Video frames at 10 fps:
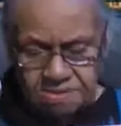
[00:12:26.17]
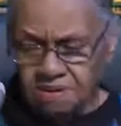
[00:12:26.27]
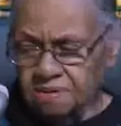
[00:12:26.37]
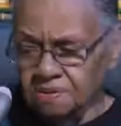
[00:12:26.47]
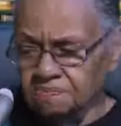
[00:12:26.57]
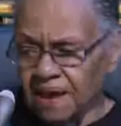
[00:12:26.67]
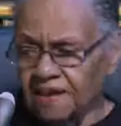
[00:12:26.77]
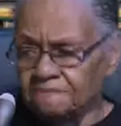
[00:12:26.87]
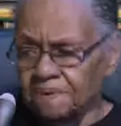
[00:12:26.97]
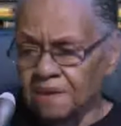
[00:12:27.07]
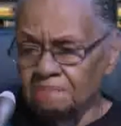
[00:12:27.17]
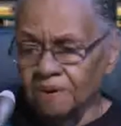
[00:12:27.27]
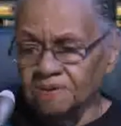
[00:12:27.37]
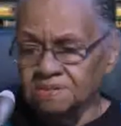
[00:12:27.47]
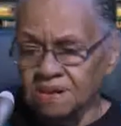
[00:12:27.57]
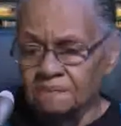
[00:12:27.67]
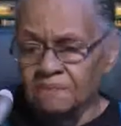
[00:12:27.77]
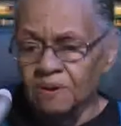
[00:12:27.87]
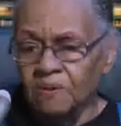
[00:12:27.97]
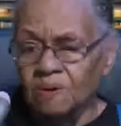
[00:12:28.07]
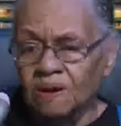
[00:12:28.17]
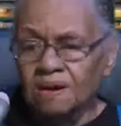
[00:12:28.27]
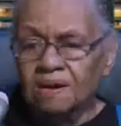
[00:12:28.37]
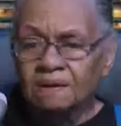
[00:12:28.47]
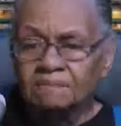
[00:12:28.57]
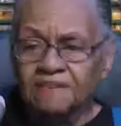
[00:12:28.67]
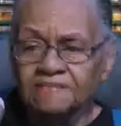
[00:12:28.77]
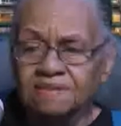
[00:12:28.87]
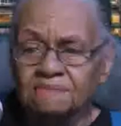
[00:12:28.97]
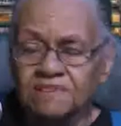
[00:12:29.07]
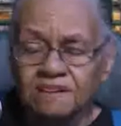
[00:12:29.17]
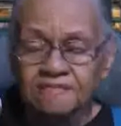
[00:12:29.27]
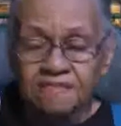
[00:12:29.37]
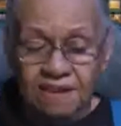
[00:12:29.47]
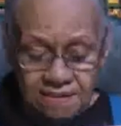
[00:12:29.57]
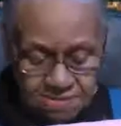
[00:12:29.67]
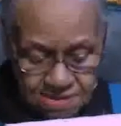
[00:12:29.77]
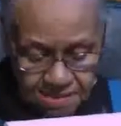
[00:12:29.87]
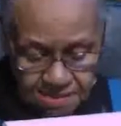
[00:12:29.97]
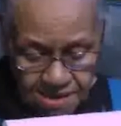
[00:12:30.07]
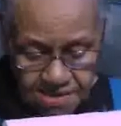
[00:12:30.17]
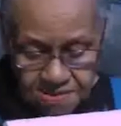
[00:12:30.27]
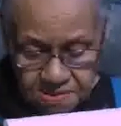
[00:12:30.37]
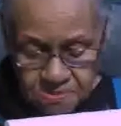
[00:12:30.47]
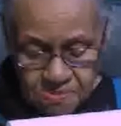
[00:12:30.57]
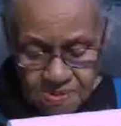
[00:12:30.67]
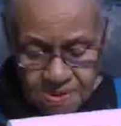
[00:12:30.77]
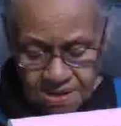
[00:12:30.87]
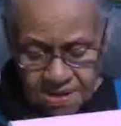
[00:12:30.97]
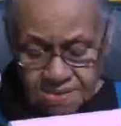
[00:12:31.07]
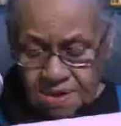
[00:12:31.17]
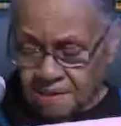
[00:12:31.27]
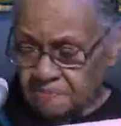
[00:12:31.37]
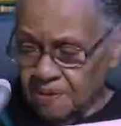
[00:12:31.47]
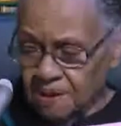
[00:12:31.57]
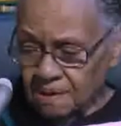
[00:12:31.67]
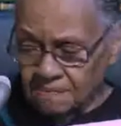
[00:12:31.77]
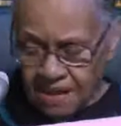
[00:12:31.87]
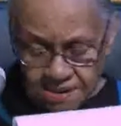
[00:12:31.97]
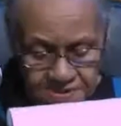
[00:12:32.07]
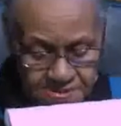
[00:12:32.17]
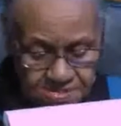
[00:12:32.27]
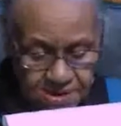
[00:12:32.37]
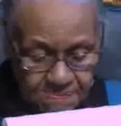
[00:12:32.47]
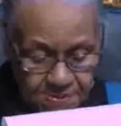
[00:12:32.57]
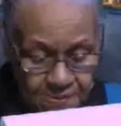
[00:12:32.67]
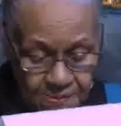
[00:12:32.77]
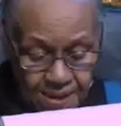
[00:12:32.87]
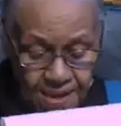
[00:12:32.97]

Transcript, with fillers: to make people stumble, but some of the things that they do, it, it will make you stumble.